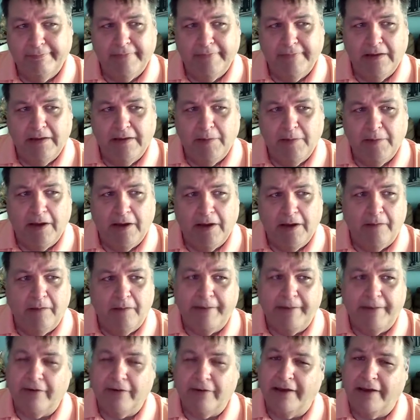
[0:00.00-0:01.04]
email,
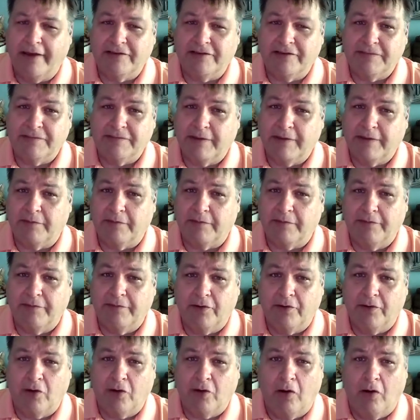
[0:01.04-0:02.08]
better yet, just pick up the
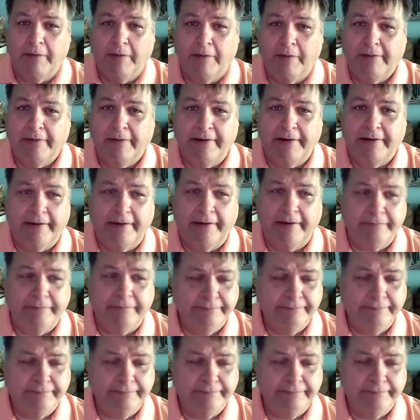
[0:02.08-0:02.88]
phone and call me right now.